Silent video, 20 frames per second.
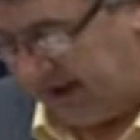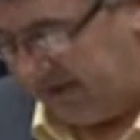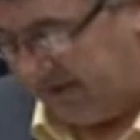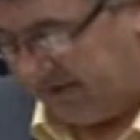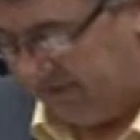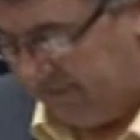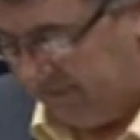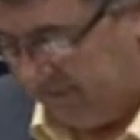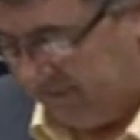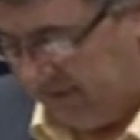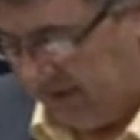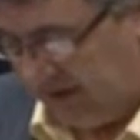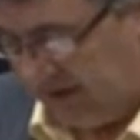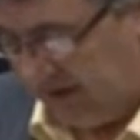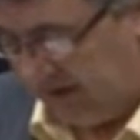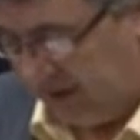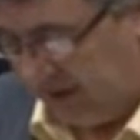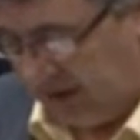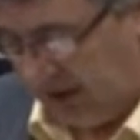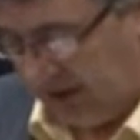this state,
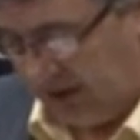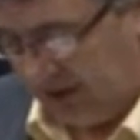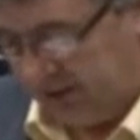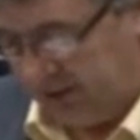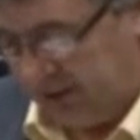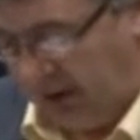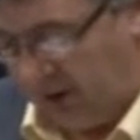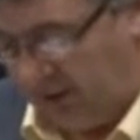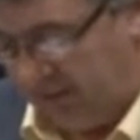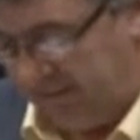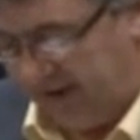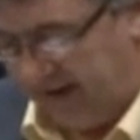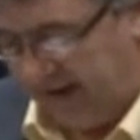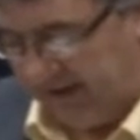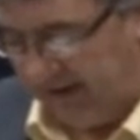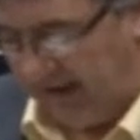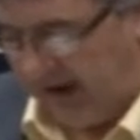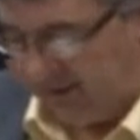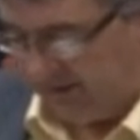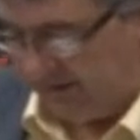and there is a lot of talk,
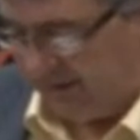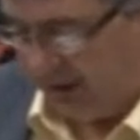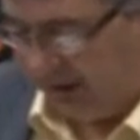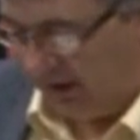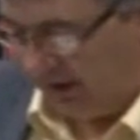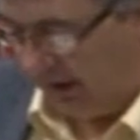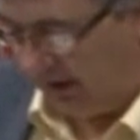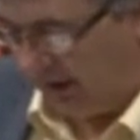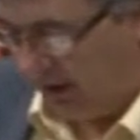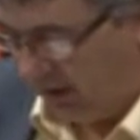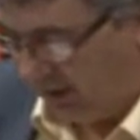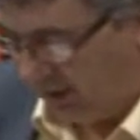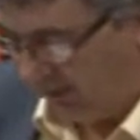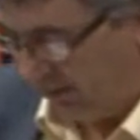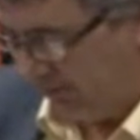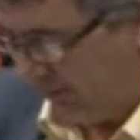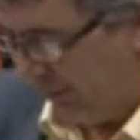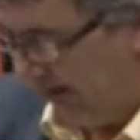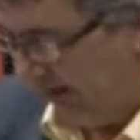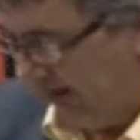has been a lot of
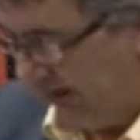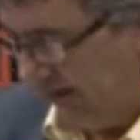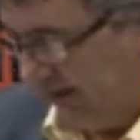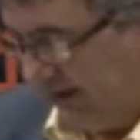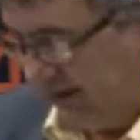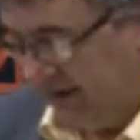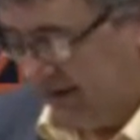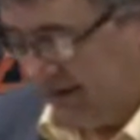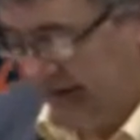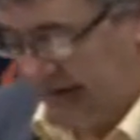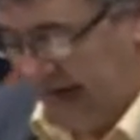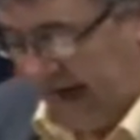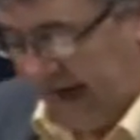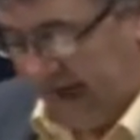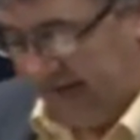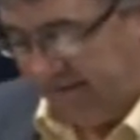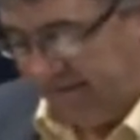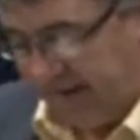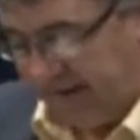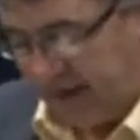talk about making
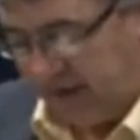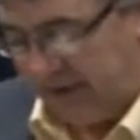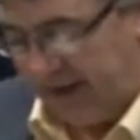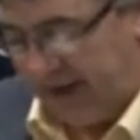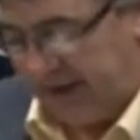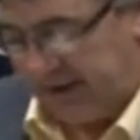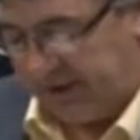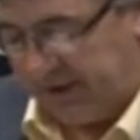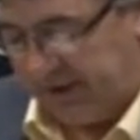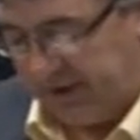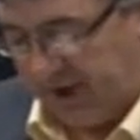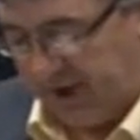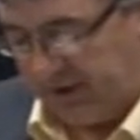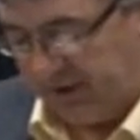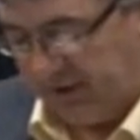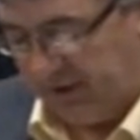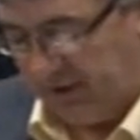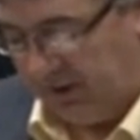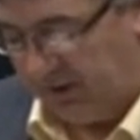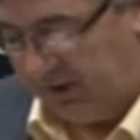evidence-based
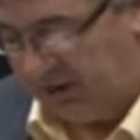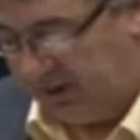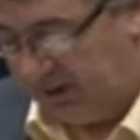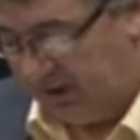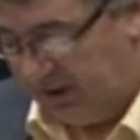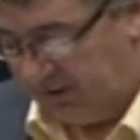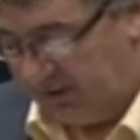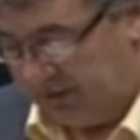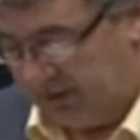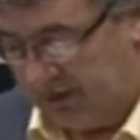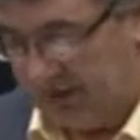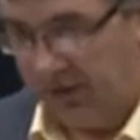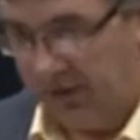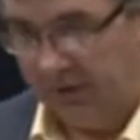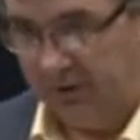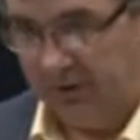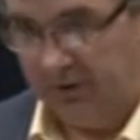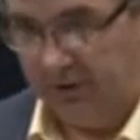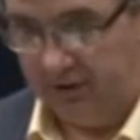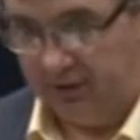decisions, but
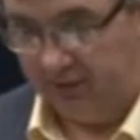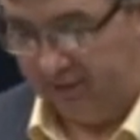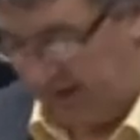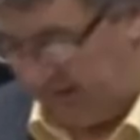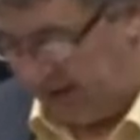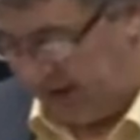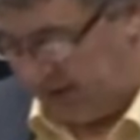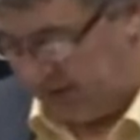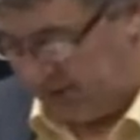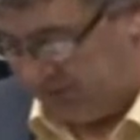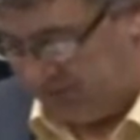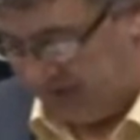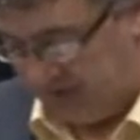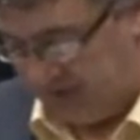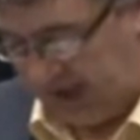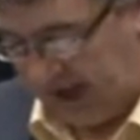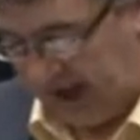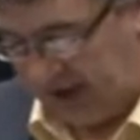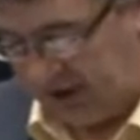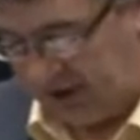there does not appear to
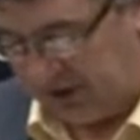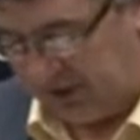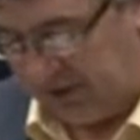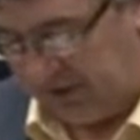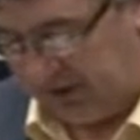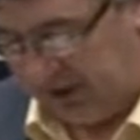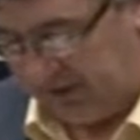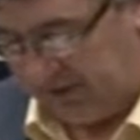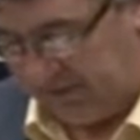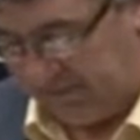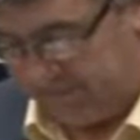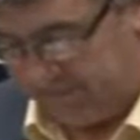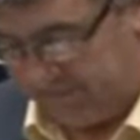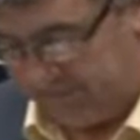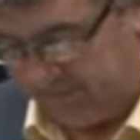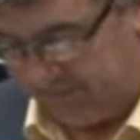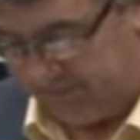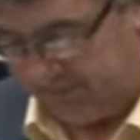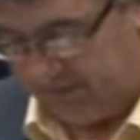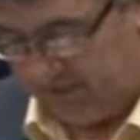be much action on it.
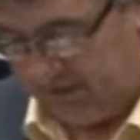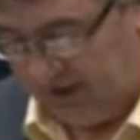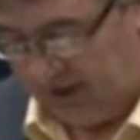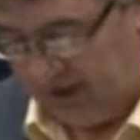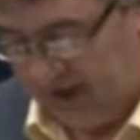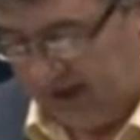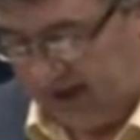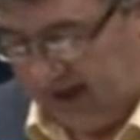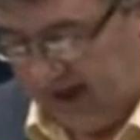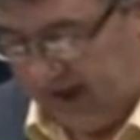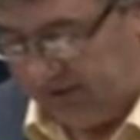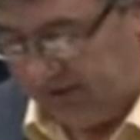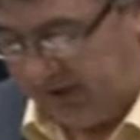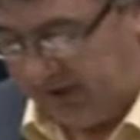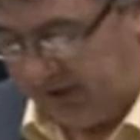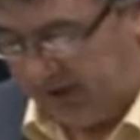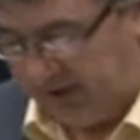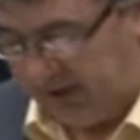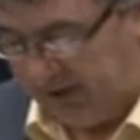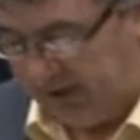
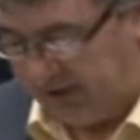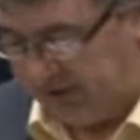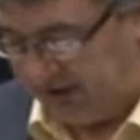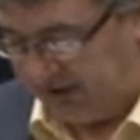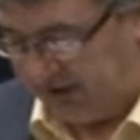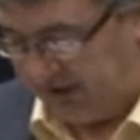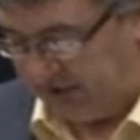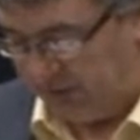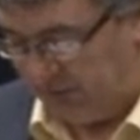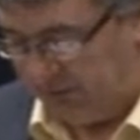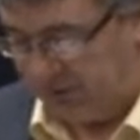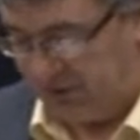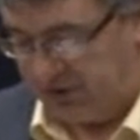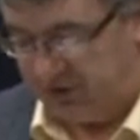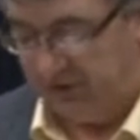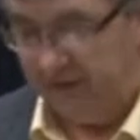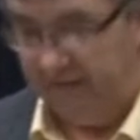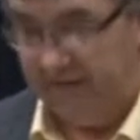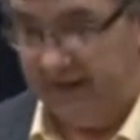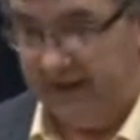Every year we are treated to a
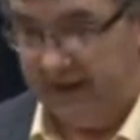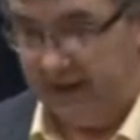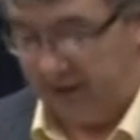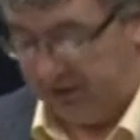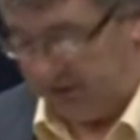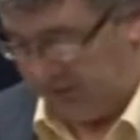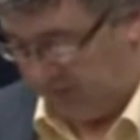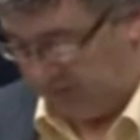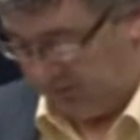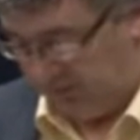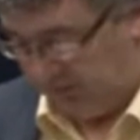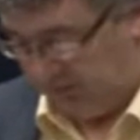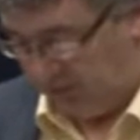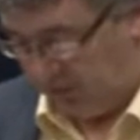budget of leaks,